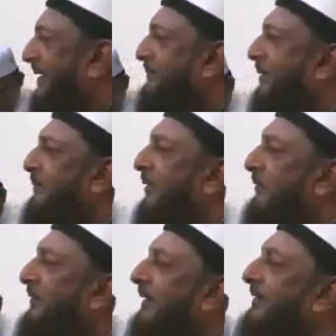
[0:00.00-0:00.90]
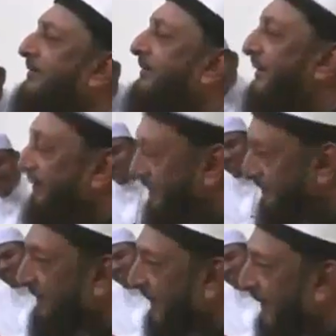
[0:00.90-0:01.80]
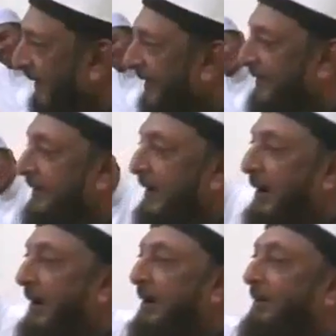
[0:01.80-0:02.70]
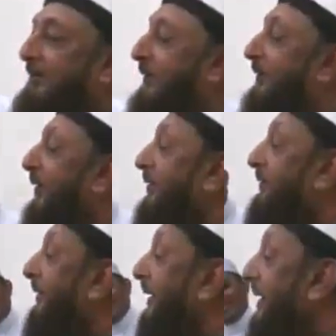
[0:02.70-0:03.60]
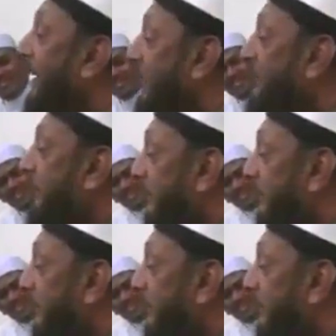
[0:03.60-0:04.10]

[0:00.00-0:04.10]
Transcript: Let's be more realistic. The house is on sale